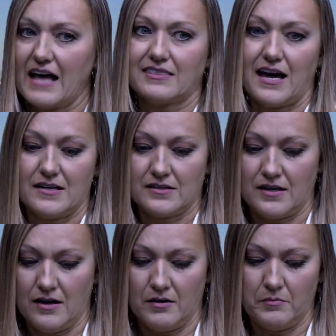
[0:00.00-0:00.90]

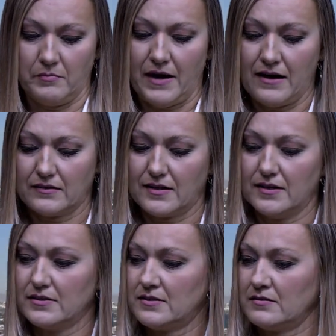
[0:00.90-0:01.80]
at
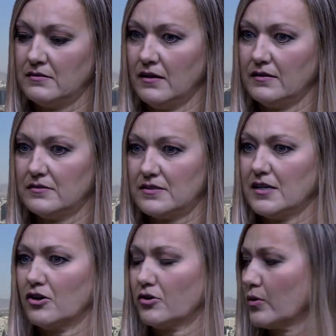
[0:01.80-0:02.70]
the
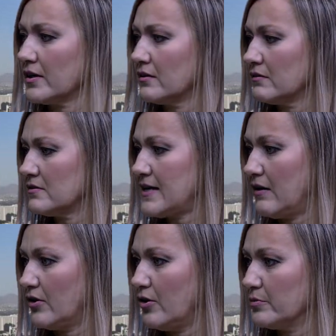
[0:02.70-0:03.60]
D.R. Horton
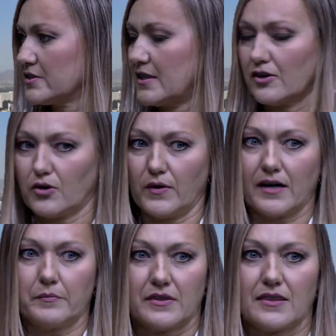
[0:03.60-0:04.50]
townhomes that are going
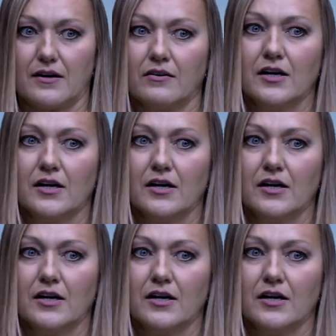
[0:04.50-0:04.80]
up there.